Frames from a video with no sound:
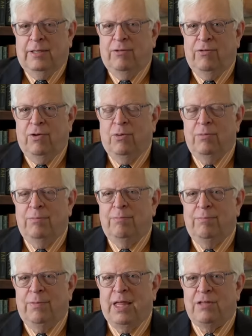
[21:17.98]
So
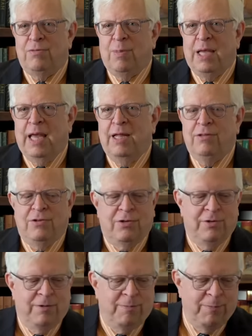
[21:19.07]
that's my answer.